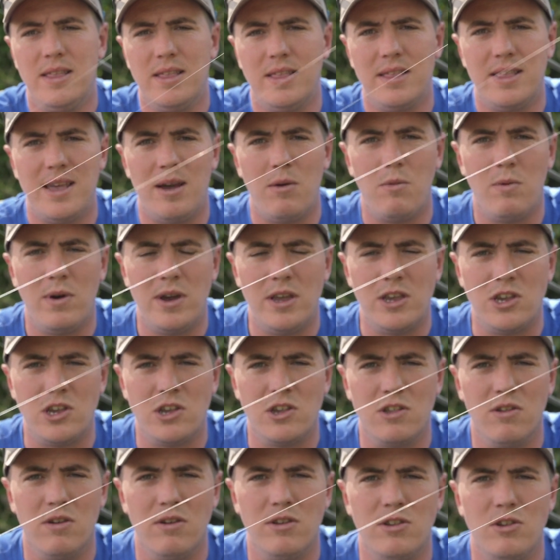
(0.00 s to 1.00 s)
that weight
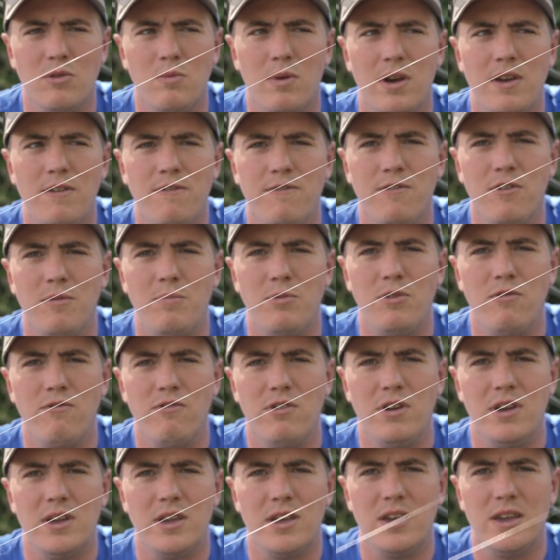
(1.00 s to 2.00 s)
slides away from the
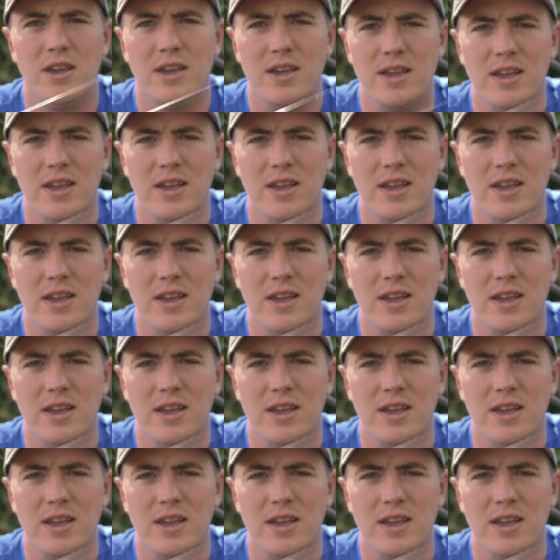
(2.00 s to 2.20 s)
rig